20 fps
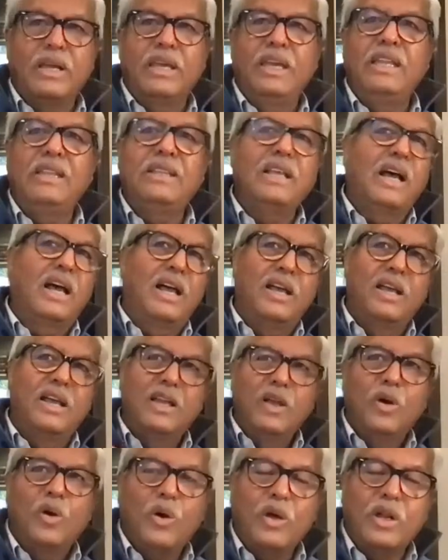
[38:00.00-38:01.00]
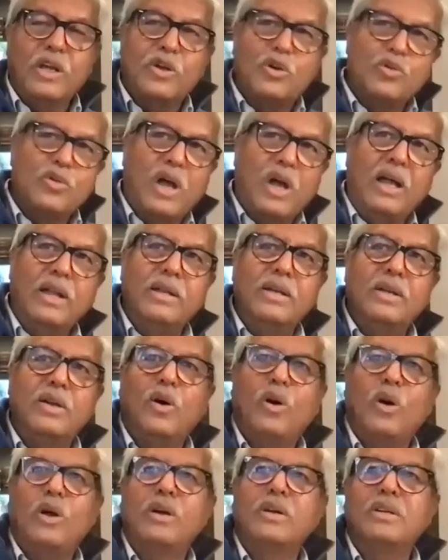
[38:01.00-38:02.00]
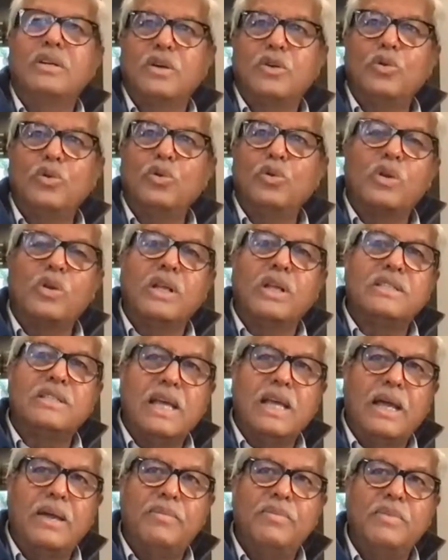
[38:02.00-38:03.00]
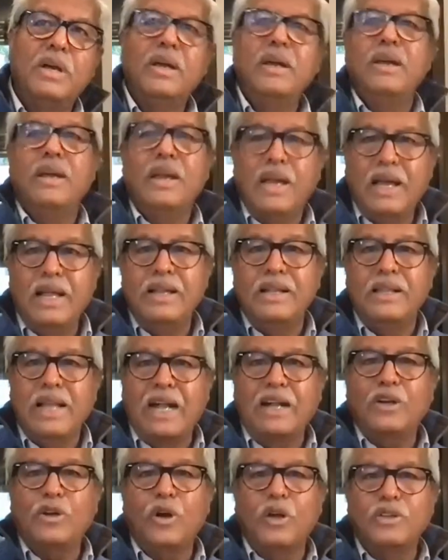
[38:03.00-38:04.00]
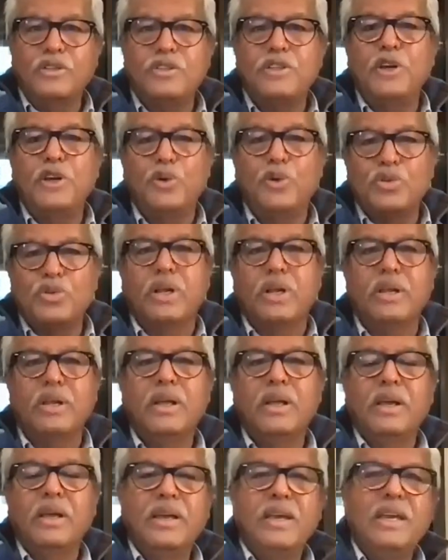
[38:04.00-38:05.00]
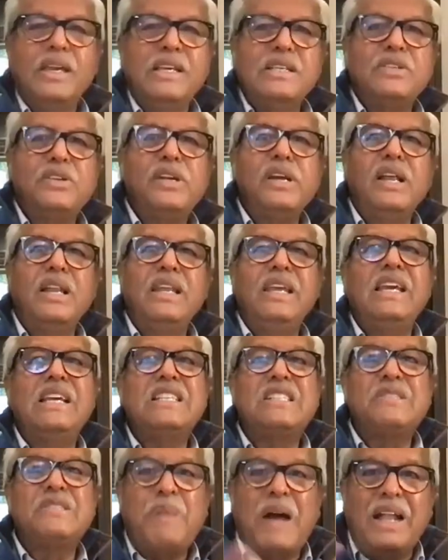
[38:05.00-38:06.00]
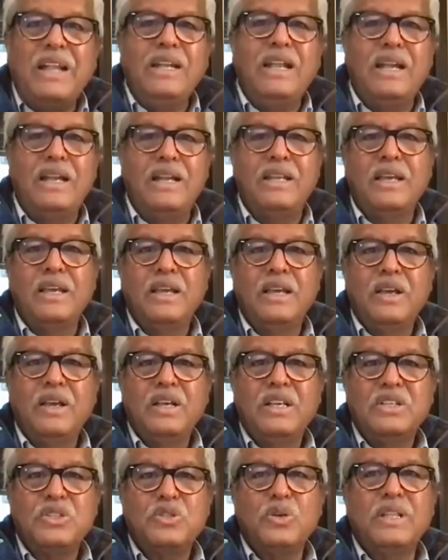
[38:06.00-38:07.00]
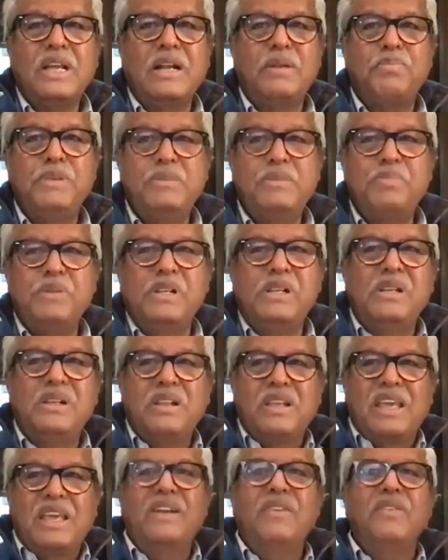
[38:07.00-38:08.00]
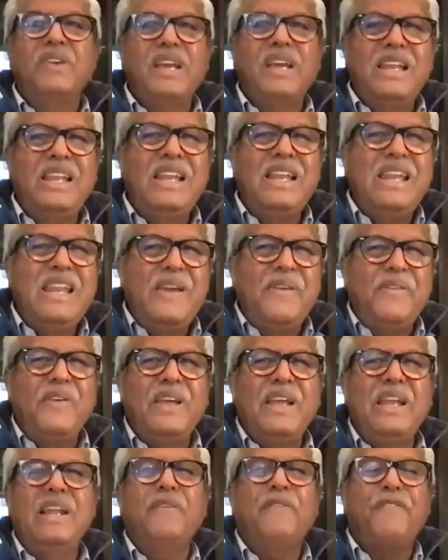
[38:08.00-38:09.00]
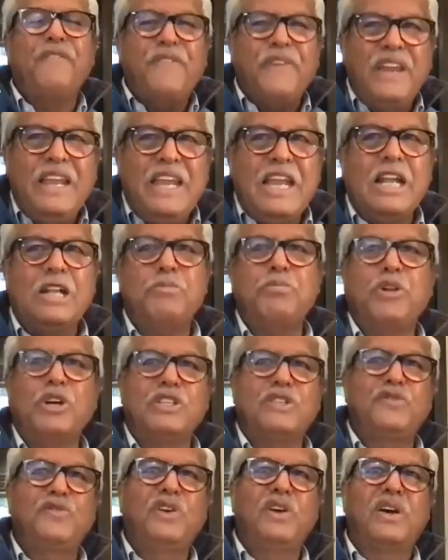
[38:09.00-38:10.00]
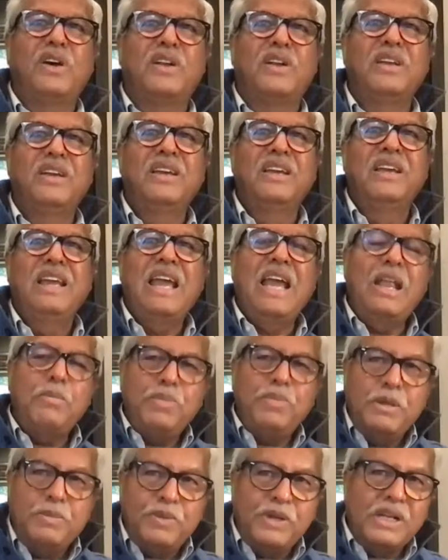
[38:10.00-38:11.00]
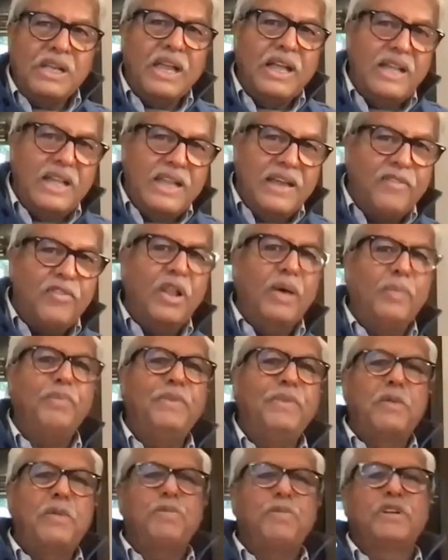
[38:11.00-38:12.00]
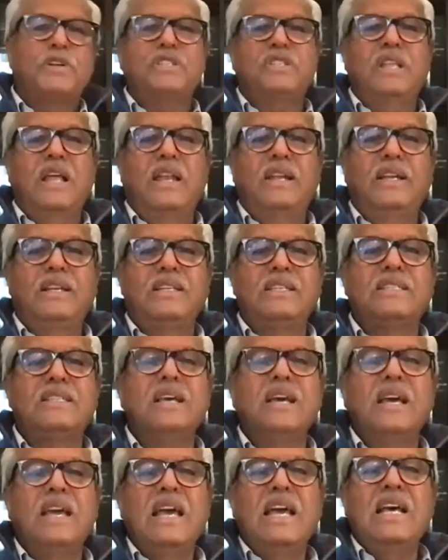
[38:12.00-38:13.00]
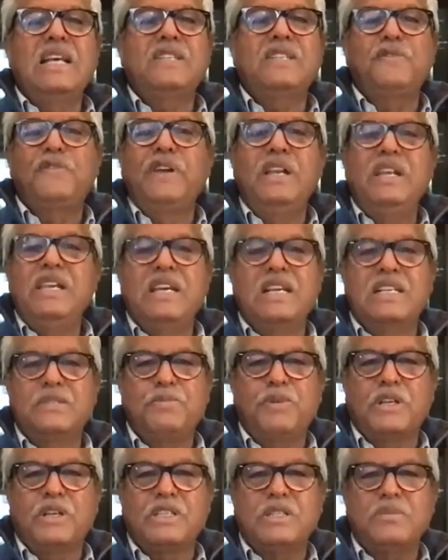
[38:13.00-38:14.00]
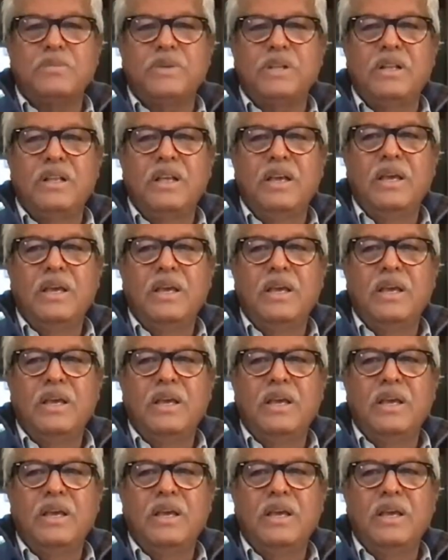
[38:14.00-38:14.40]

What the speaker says: Gita or a Quran or a Guru Granth Sahib. And that Constitution is really expanded so that people can really live in a free atmosphere and people can develop their personalities as freely as possible.